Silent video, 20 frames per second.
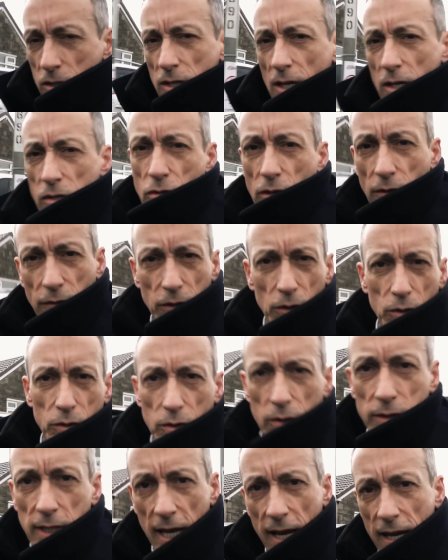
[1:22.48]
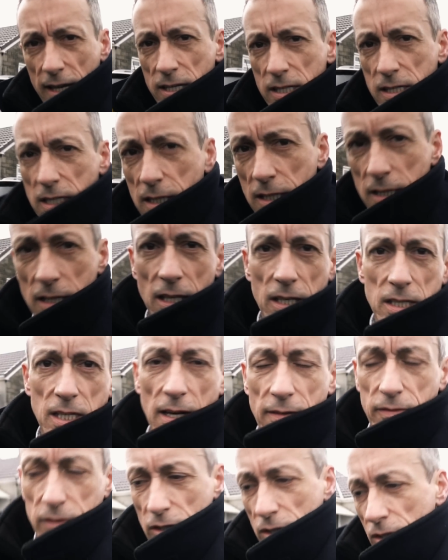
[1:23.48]
centrifugal casting this
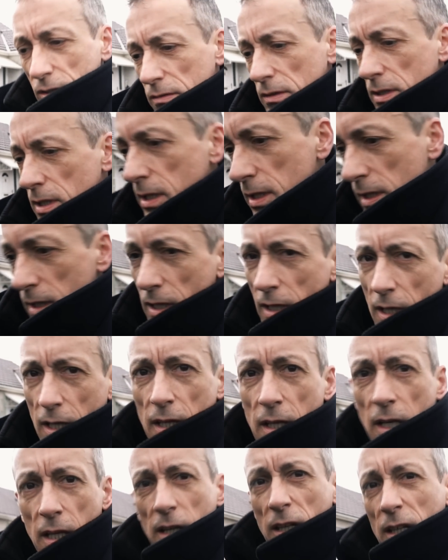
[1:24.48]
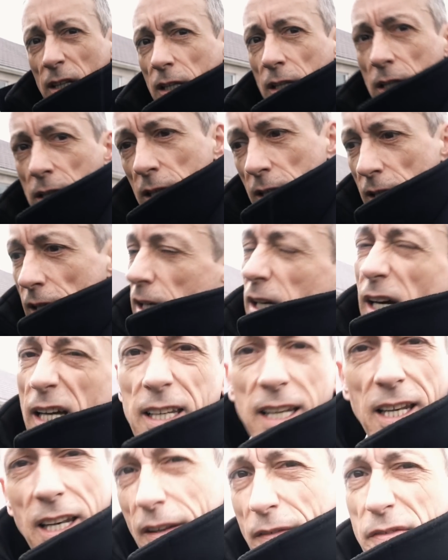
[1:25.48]
afternoon. I
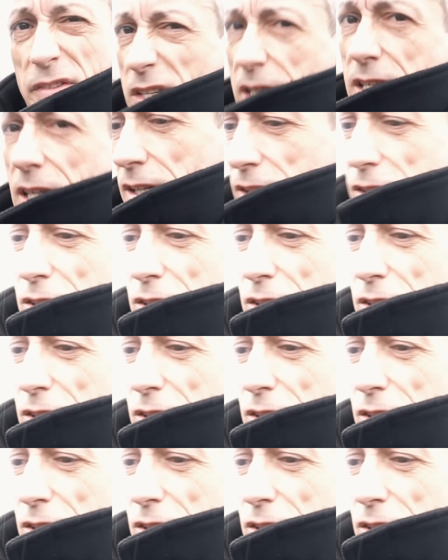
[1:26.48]
loves it, I